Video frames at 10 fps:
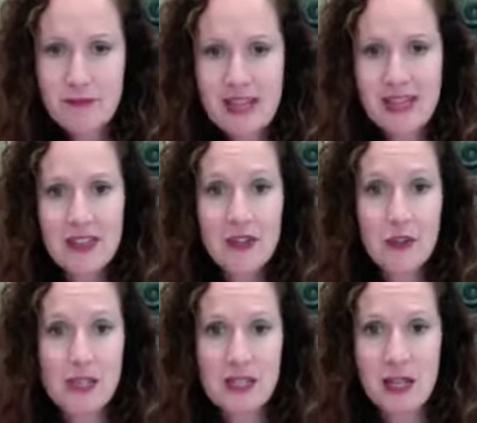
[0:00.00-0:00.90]
I think
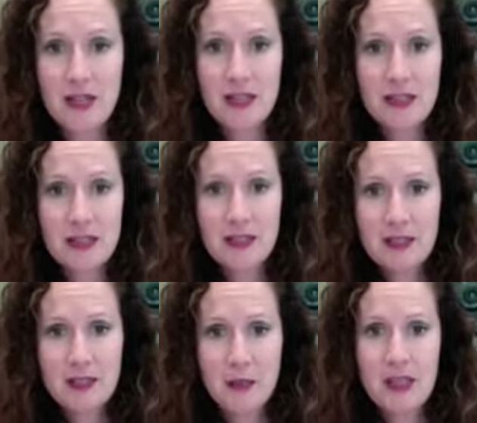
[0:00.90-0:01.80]
there's a ton
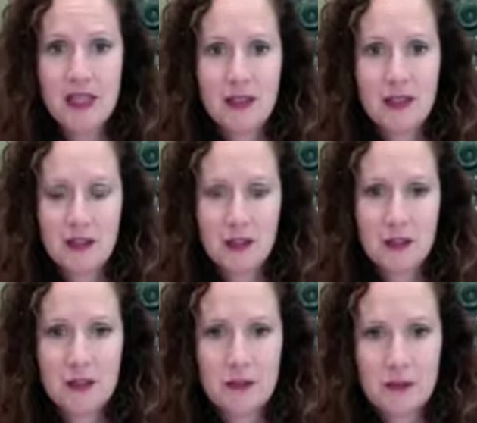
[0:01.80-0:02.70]
that we can
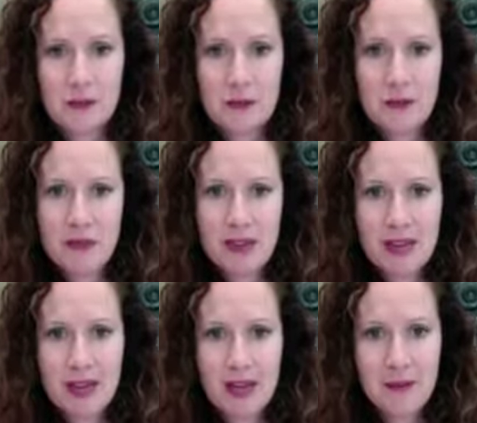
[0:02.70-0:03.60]
learn from a movie
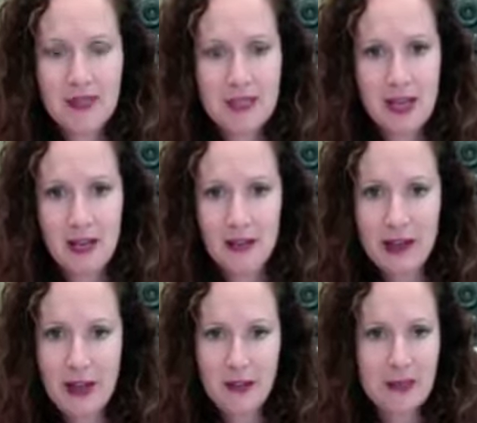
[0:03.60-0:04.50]
like that because it had all
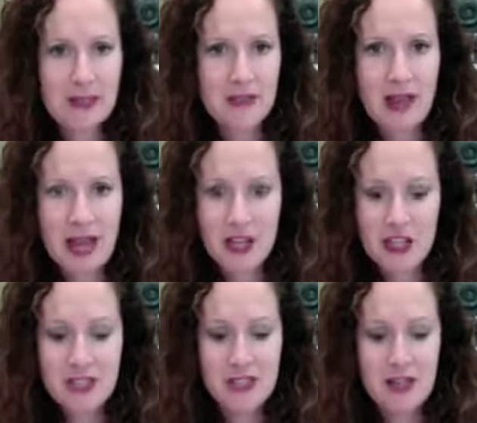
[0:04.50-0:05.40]
the elements of
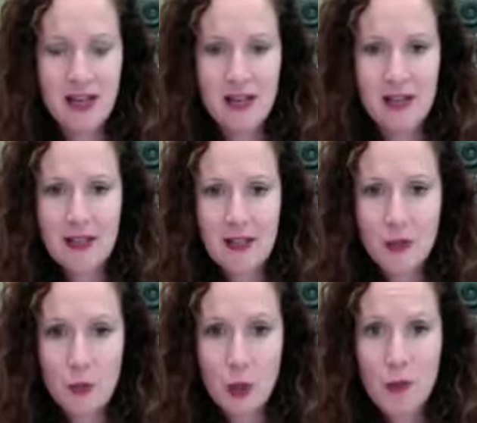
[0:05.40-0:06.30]
action, it had
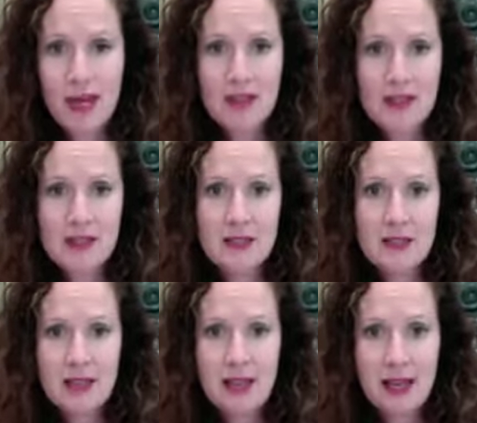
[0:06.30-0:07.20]
romance,
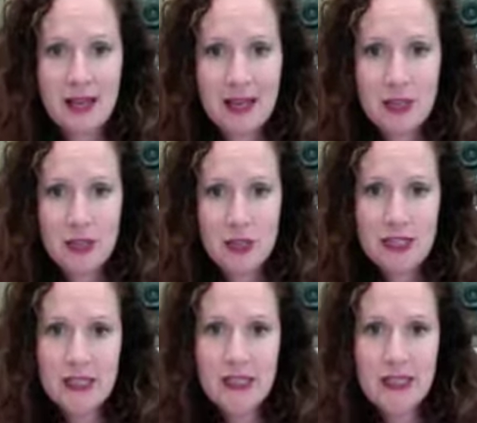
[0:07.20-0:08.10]
it had
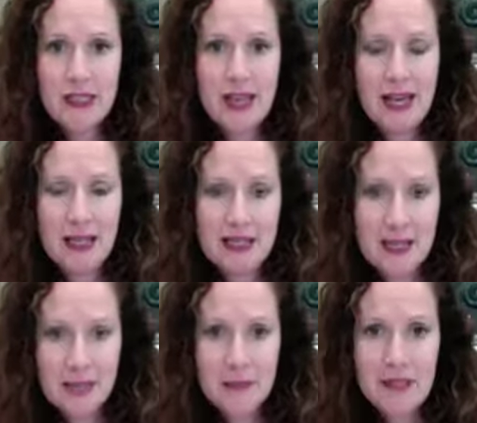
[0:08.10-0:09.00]
intrigue, it had
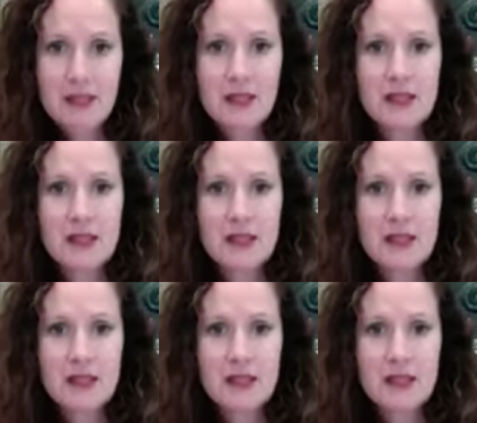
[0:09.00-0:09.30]
excitement,